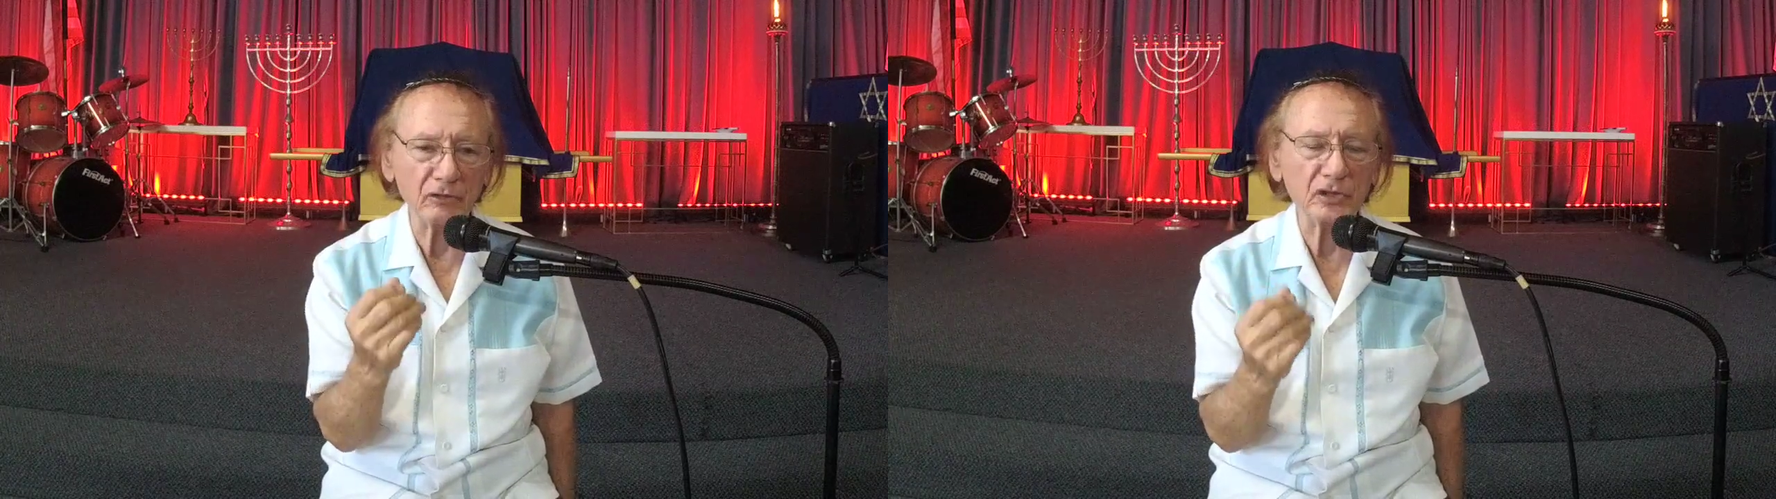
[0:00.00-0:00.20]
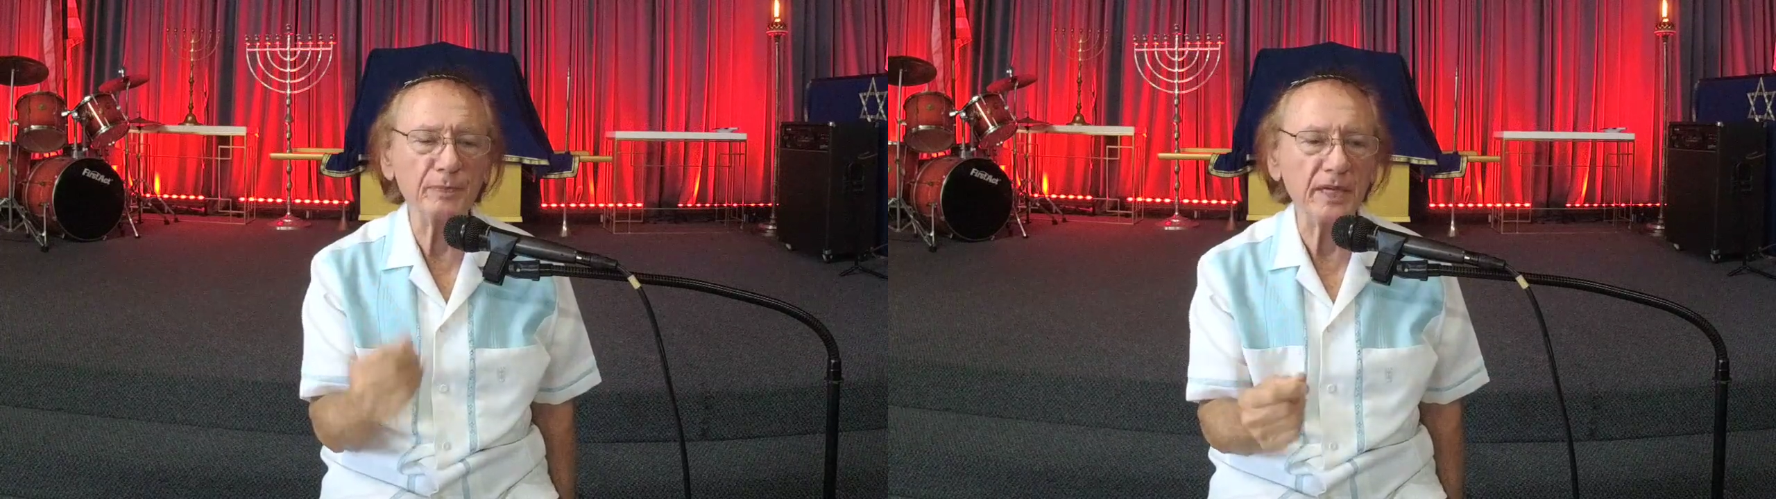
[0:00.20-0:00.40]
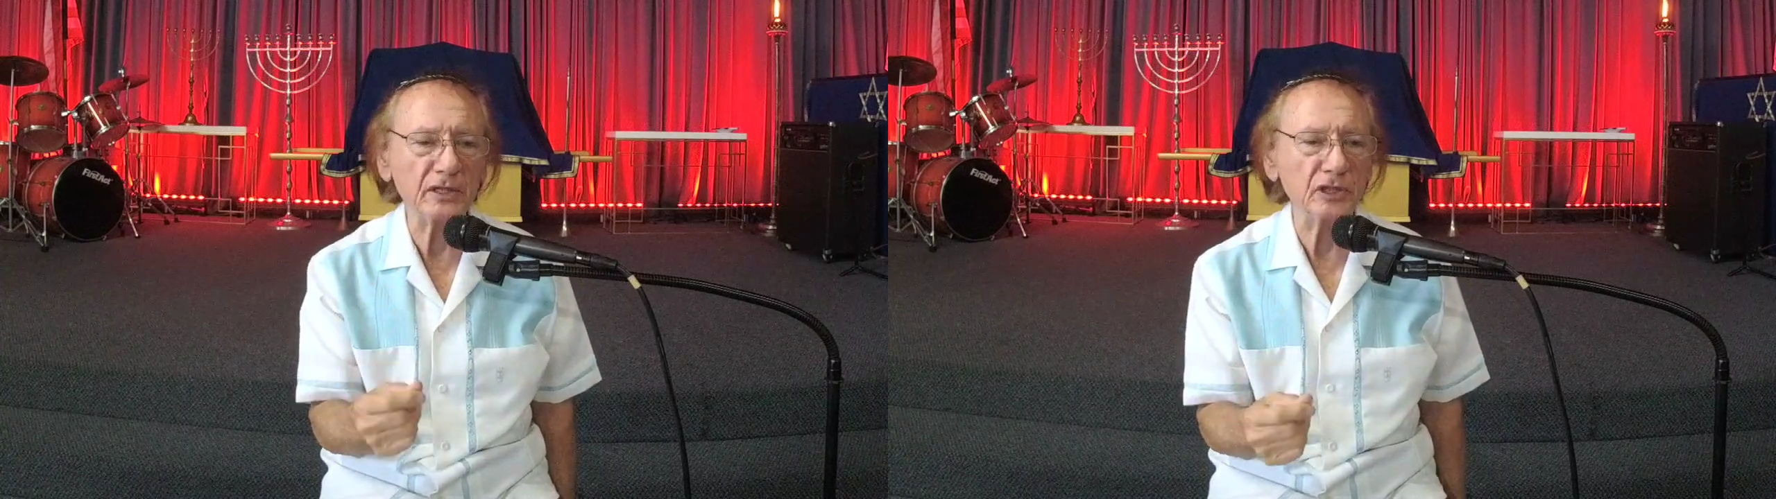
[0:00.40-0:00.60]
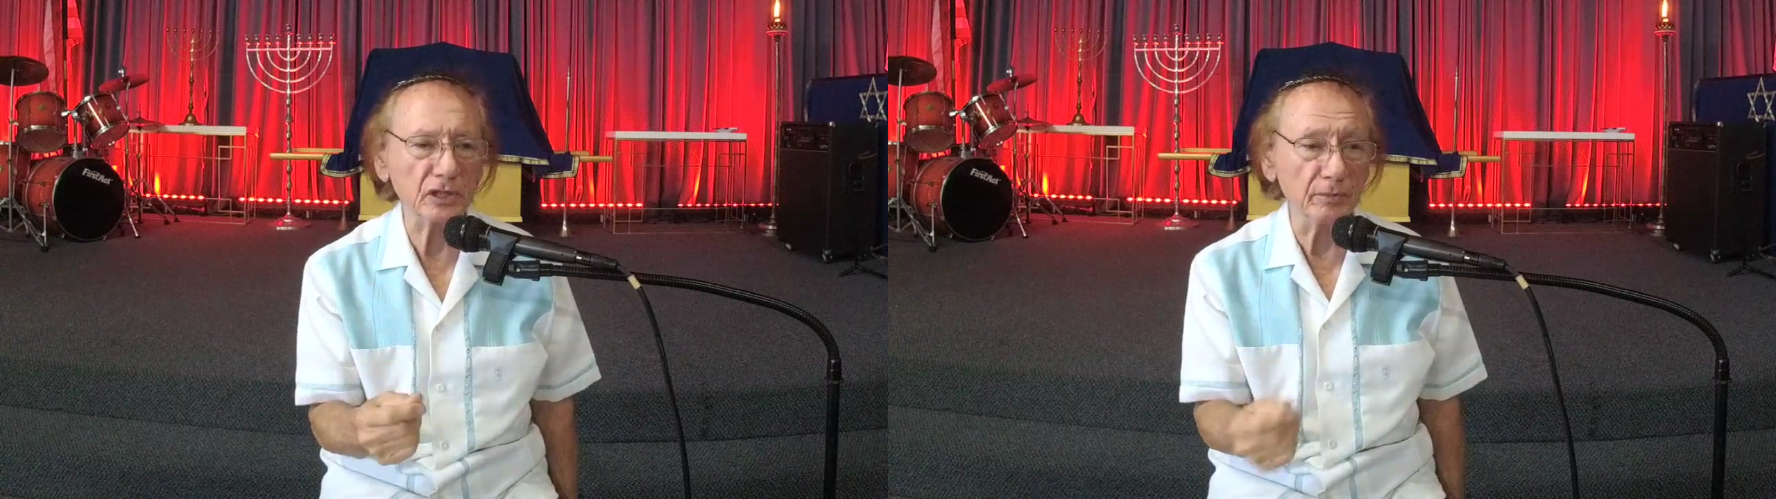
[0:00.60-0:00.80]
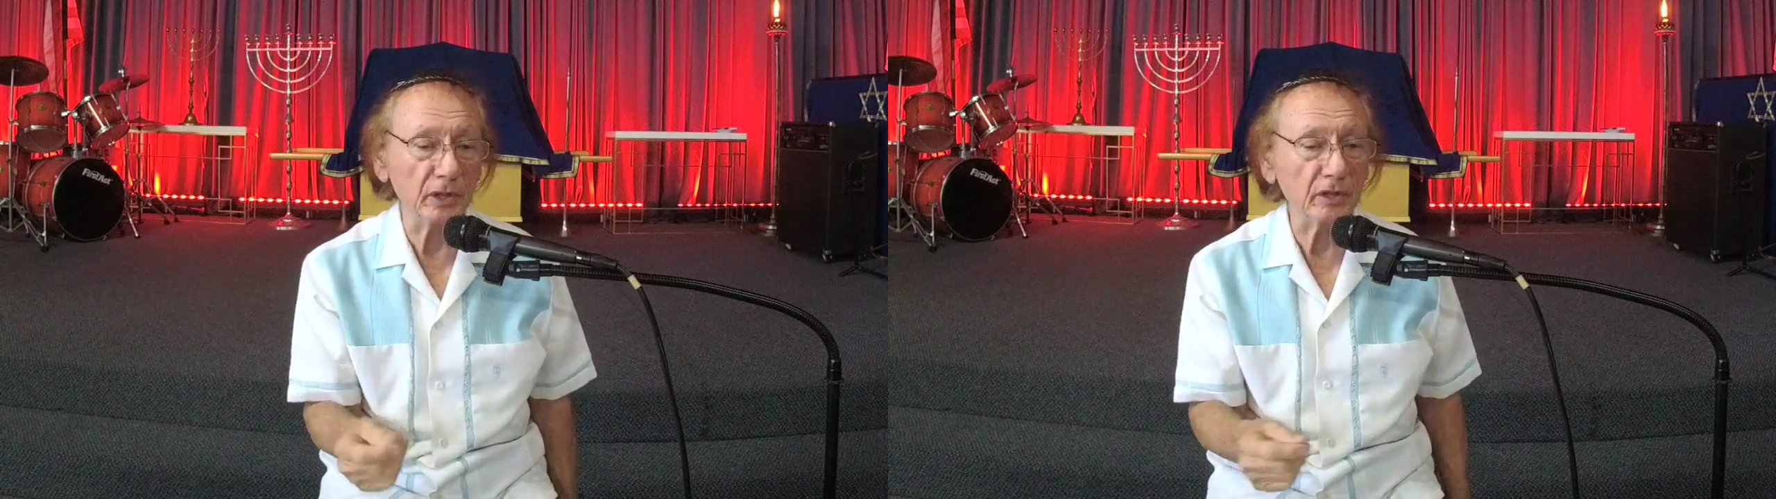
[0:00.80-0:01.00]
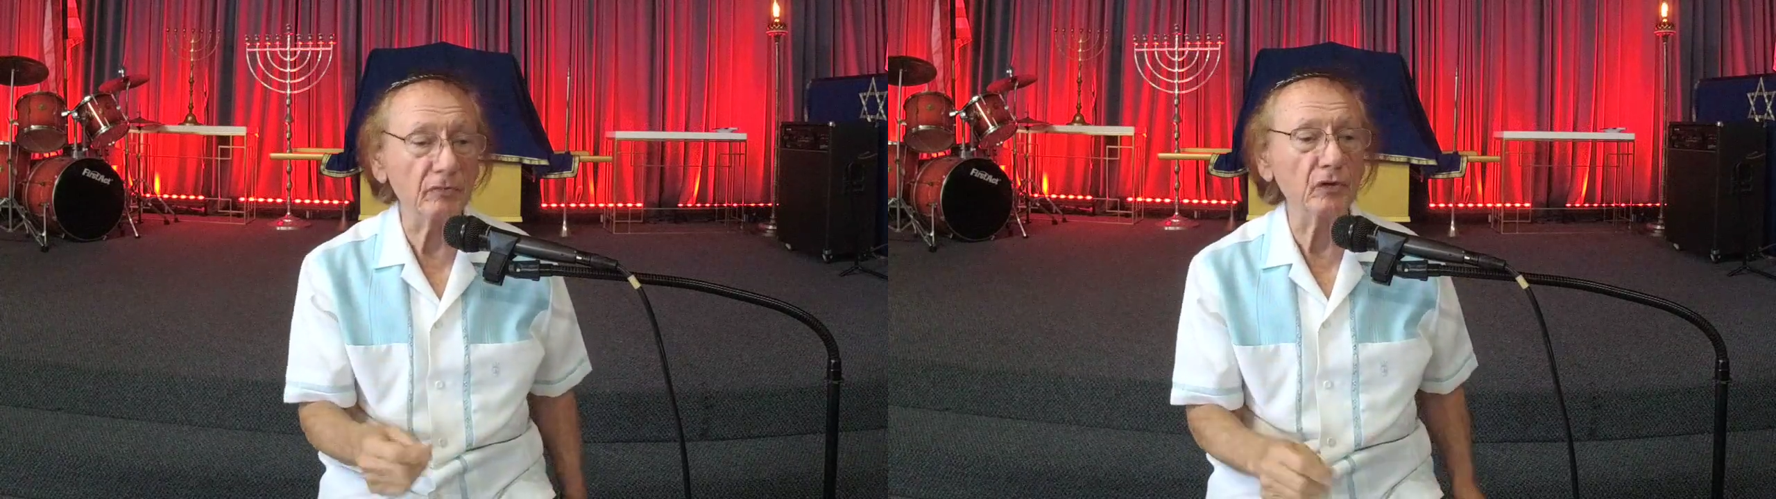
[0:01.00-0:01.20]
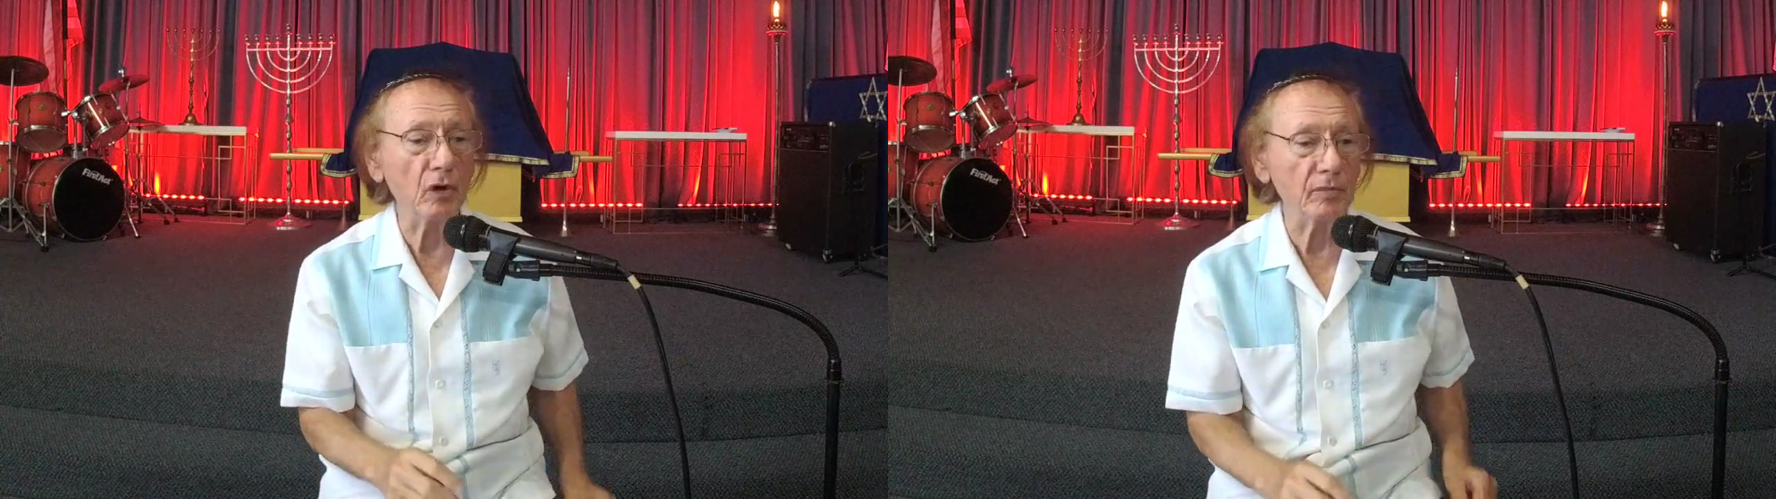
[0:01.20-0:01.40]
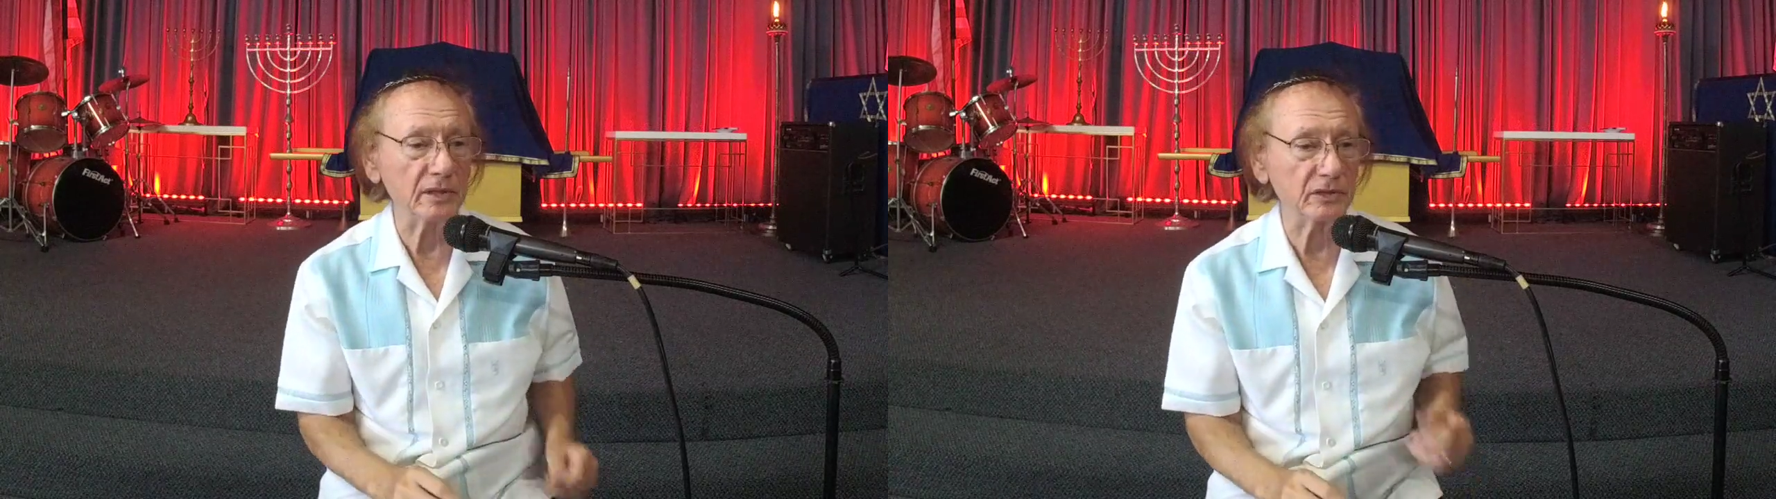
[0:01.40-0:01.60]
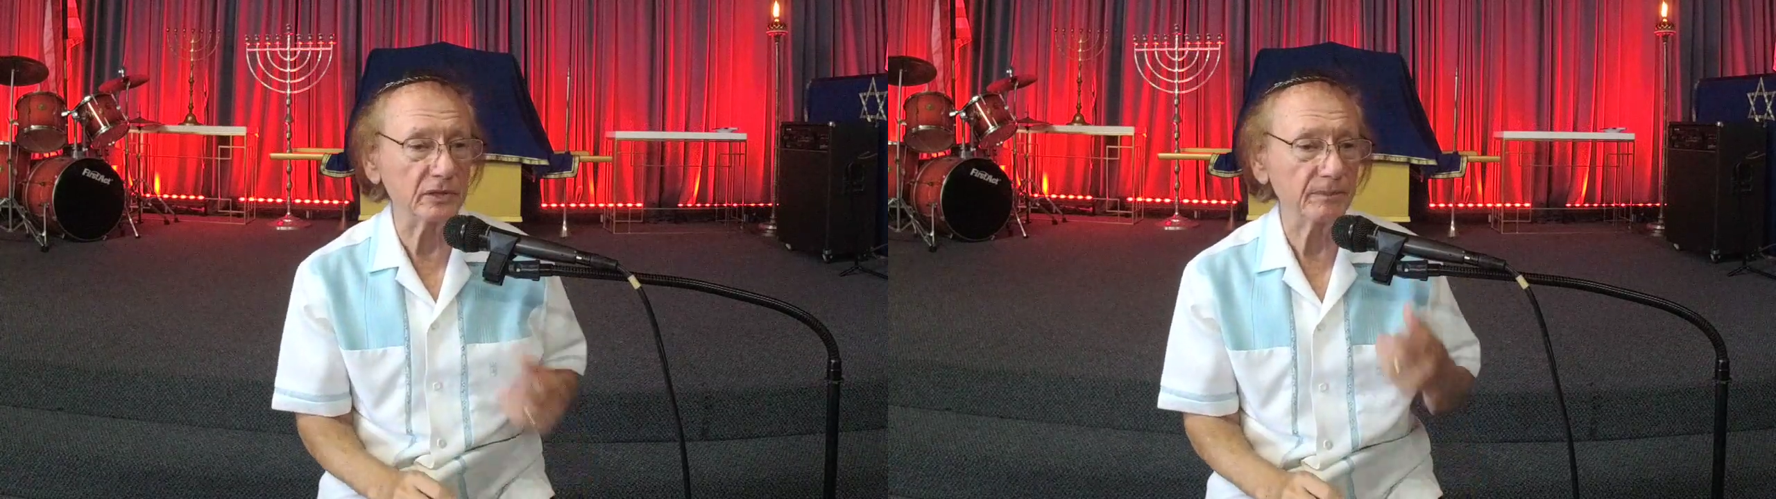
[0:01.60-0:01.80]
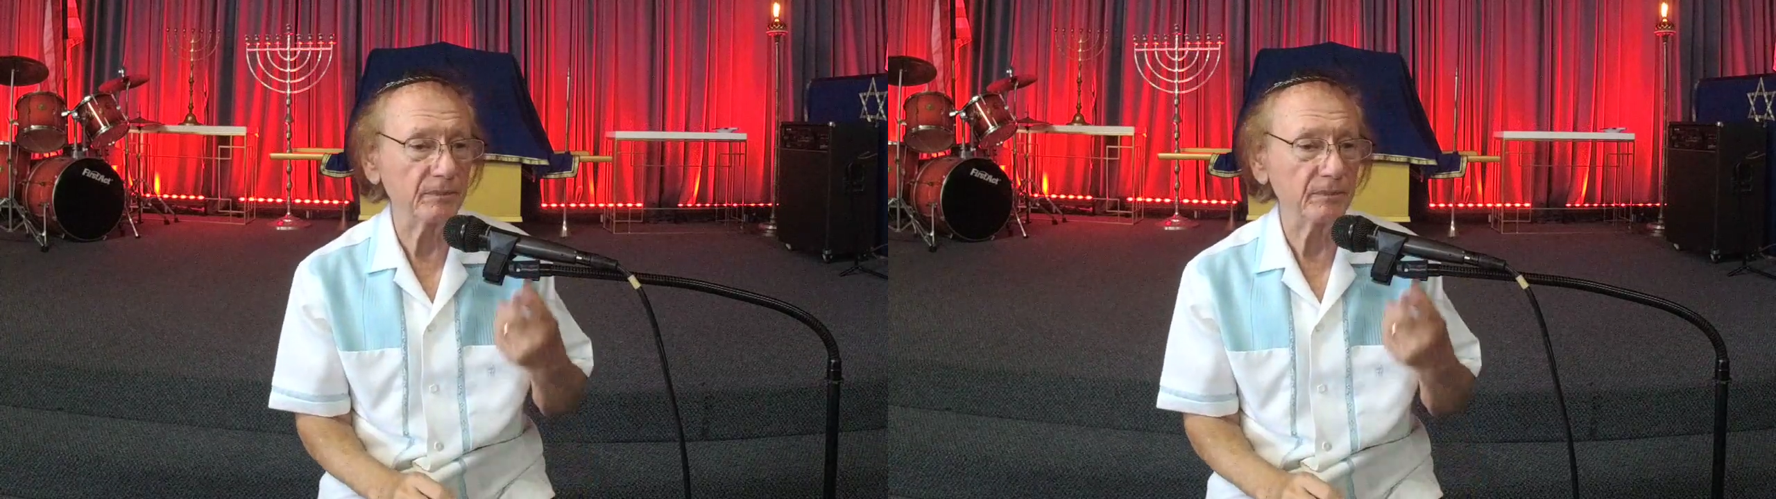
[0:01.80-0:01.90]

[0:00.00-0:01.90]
speaks in the book of Romans.